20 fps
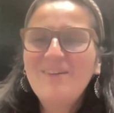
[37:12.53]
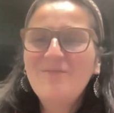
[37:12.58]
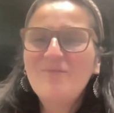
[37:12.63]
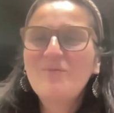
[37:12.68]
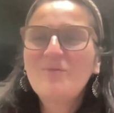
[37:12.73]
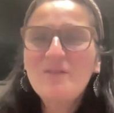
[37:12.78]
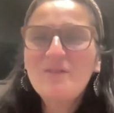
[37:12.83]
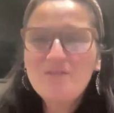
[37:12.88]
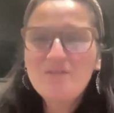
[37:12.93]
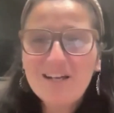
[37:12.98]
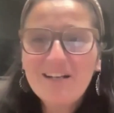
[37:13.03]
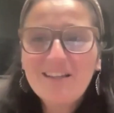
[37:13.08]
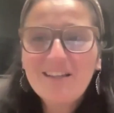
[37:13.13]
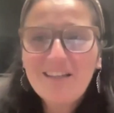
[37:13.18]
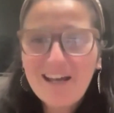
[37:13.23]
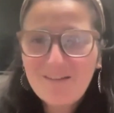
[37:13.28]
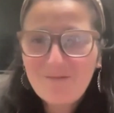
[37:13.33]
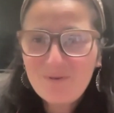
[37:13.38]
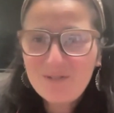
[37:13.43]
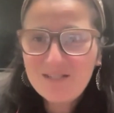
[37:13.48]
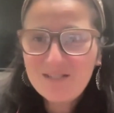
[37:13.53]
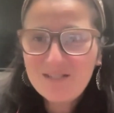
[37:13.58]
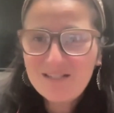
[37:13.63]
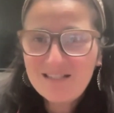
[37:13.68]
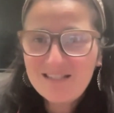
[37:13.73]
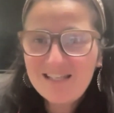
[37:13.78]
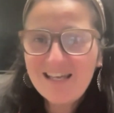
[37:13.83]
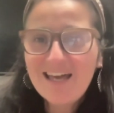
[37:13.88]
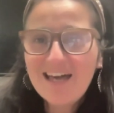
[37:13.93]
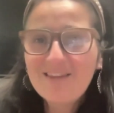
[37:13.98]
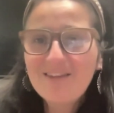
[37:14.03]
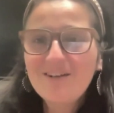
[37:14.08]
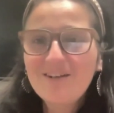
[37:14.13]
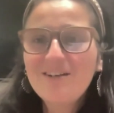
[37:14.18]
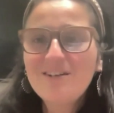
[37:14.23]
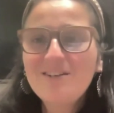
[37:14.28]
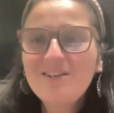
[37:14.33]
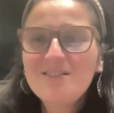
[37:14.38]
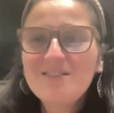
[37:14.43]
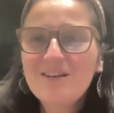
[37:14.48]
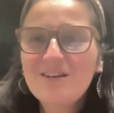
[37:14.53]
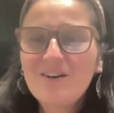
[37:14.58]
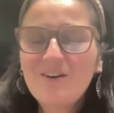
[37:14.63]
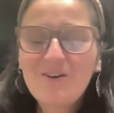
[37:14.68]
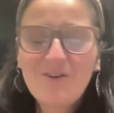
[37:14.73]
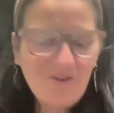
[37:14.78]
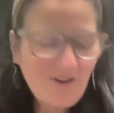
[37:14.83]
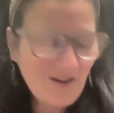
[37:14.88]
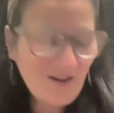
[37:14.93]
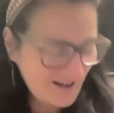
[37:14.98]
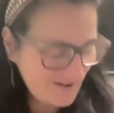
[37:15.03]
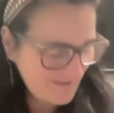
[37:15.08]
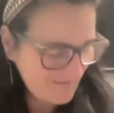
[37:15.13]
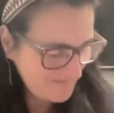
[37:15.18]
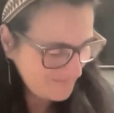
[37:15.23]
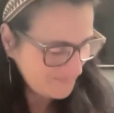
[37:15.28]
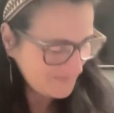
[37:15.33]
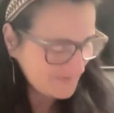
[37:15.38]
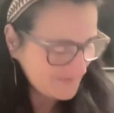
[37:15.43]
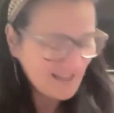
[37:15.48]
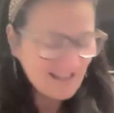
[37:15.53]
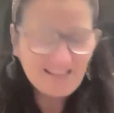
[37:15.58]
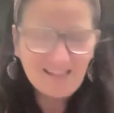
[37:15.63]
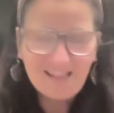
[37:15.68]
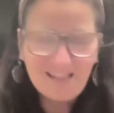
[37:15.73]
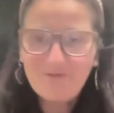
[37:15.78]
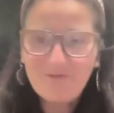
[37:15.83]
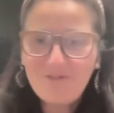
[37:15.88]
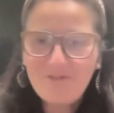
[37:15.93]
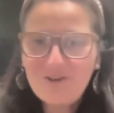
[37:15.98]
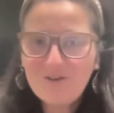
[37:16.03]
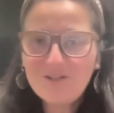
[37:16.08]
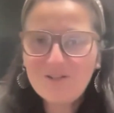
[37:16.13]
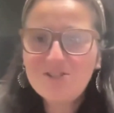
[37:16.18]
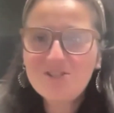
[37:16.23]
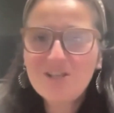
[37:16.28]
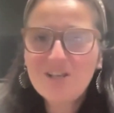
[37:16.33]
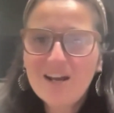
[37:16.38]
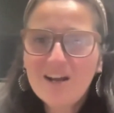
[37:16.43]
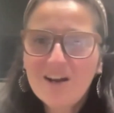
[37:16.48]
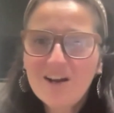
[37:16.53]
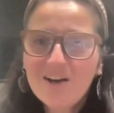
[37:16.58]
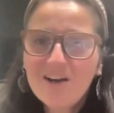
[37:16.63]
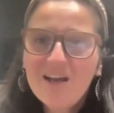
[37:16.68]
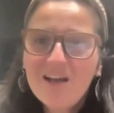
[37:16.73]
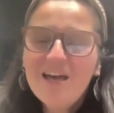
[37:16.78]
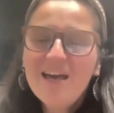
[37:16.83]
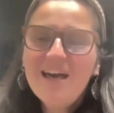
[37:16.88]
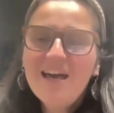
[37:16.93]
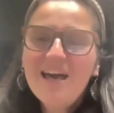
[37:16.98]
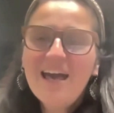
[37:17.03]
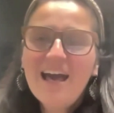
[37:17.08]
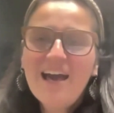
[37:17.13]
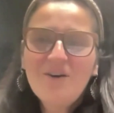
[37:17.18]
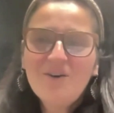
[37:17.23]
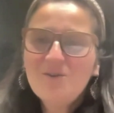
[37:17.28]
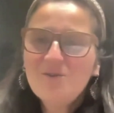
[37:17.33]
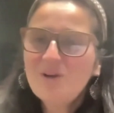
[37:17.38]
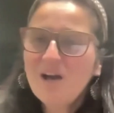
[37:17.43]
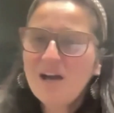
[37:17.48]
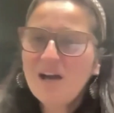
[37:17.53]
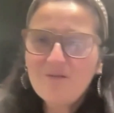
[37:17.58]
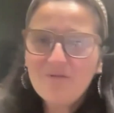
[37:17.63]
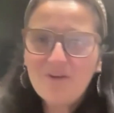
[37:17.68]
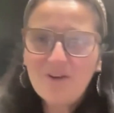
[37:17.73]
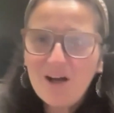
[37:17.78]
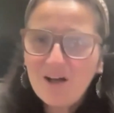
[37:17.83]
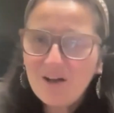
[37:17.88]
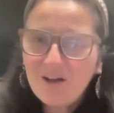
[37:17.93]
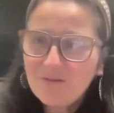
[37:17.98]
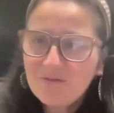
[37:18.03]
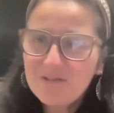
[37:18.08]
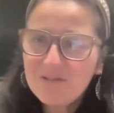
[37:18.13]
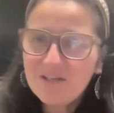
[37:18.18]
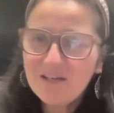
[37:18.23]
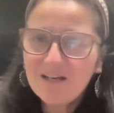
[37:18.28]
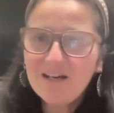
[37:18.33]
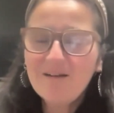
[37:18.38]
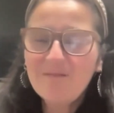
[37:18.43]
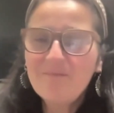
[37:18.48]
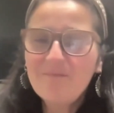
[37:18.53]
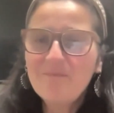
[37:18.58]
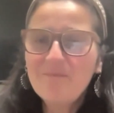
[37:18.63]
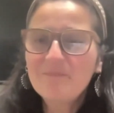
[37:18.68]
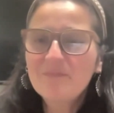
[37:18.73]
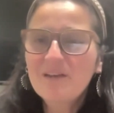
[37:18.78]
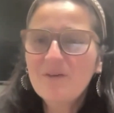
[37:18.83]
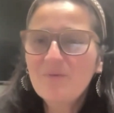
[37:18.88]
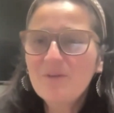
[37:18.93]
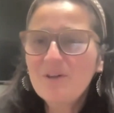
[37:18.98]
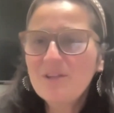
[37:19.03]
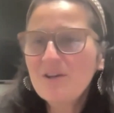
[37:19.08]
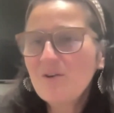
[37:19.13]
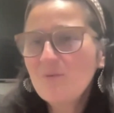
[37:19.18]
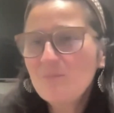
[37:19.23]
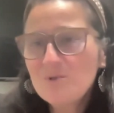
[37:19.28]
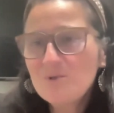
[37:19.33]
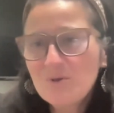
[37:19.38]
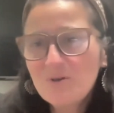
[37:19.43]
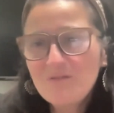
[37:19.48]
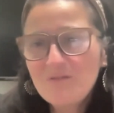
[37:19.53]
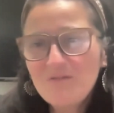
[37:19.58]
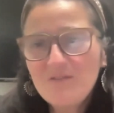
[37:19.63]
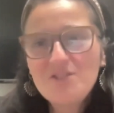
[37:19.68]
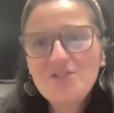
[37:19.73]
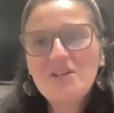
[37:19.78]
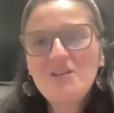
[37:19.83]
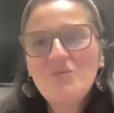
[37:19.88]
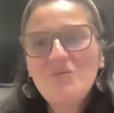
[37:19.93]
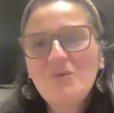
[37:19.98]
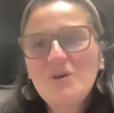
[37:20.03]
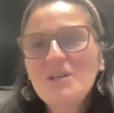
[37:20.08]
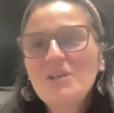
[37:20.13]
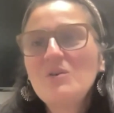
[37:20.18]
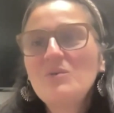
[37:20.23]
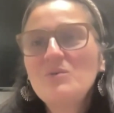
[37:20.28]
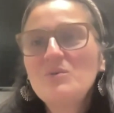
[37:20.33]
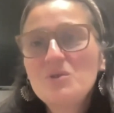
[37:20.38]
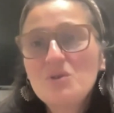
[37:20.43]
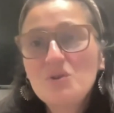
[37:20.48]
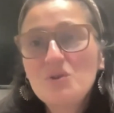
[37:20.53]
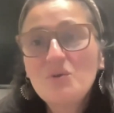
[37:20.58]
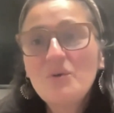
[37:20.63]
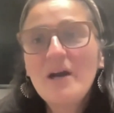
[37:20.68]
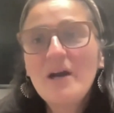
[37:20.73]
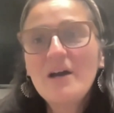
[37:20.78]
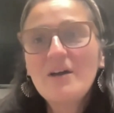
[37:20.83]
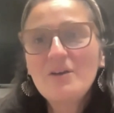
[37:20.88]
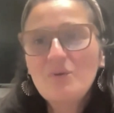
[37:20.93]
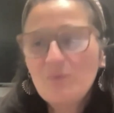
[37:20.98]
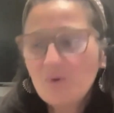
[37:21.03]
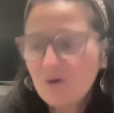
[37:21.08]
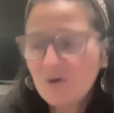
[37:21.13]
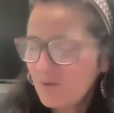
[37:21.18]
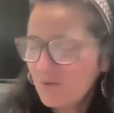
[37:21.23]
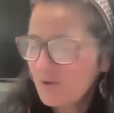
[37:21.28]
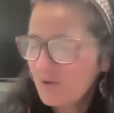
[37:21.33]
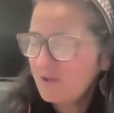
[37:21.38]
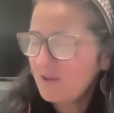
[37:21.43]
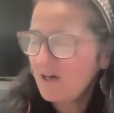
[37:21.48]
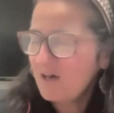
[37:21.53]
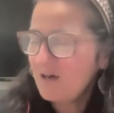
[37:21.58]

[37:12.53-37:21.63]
We've done a lot of business together. So I'd love for you to share how you got involved with Home Tour Vision, what you do, how you work with